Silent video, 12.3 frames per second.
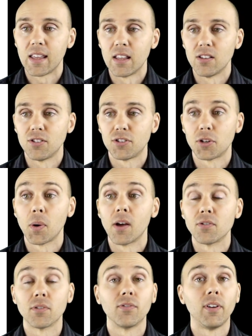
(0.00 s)
is
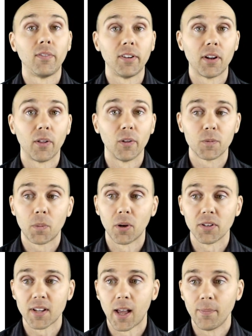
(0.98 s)
$250
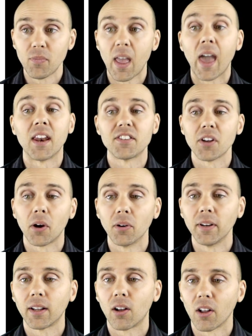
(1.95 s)
per ton, and it's
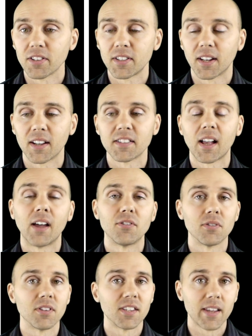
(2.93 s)
only costing us
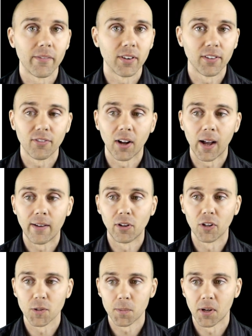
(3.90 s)

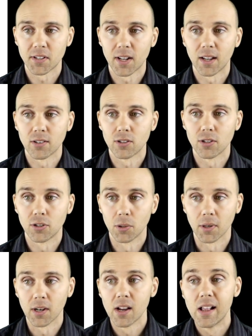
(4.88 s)
$175 per ton to
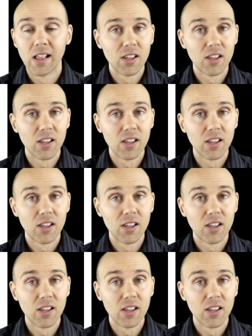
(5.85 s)
do it.